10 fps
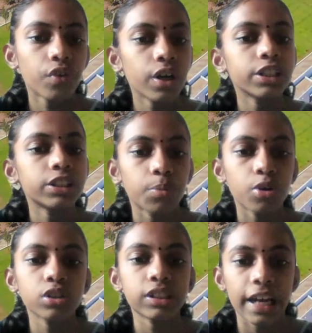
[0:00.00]
world's
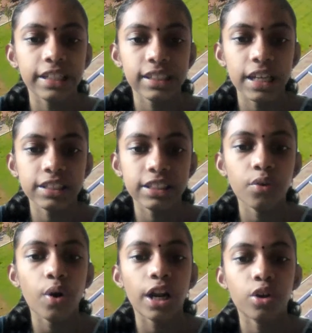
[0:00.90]
most
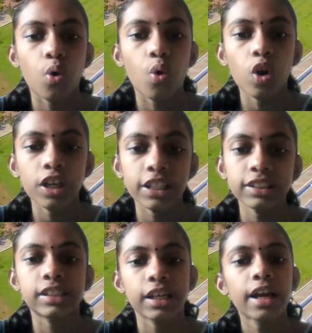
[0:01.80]
extensive and
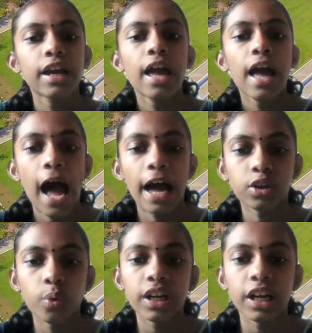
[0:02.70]
oldest
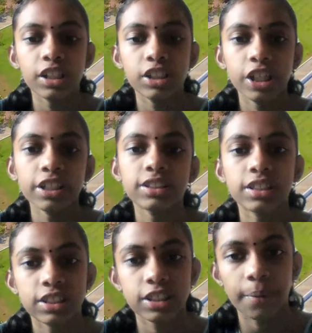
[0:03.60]
aquaculture
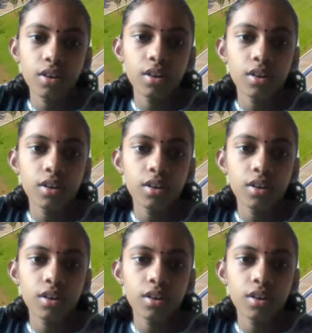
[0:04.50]
systems.